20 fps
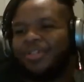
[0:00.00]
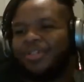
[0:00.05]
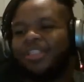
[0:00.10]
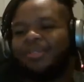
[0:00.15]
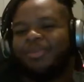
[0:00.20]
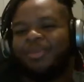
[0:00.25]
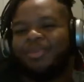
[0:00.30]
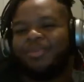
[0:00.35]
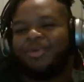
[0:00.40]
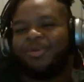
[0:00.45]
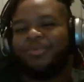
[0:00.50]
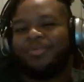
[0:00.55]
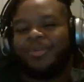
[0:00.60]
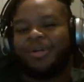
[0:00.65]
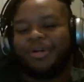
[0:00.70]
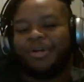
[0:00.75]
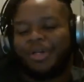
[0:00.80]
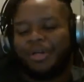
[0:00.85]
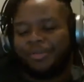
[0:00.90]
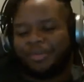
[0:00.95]
these people are
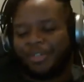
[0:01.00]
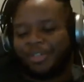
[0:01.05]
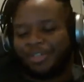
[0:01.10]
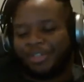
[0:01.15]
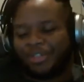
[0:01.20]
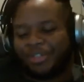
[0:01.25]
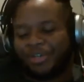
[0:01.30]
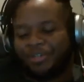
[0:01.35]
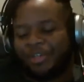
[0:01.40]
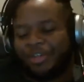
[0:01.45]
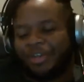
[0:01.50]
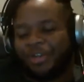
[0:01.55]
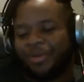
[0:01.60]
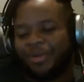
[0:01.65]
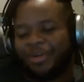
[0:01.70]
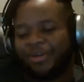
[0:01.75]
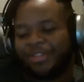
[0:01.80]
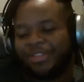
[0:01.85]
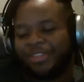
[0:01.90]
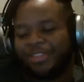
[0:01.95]
very immature and they don't
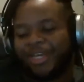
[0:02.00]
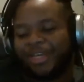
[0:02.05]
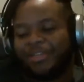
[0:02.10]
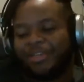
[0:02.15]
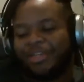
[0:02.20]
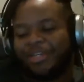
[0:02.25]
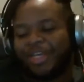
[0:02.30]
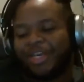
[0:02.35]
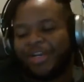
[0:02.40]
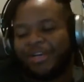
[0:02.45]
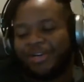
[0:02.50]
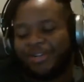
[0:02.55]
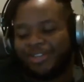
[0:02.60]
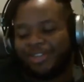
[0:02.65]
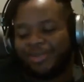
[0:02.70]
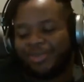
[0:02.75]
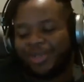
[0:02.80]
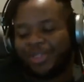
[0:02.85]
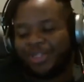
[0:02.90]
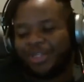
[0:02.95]
understand the dangers
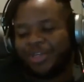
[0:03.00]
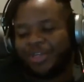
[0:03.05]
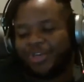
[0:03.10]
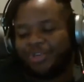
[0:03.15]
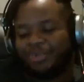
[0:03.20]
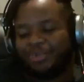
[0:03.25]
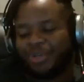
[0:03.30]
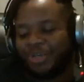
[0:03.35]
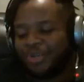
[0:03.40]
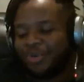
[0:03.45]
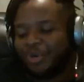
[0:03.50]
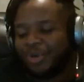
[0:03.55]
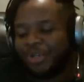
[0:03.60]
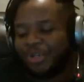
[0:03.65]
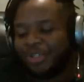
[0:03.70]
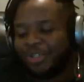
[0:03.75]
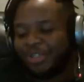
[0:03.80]
to what they could be doing.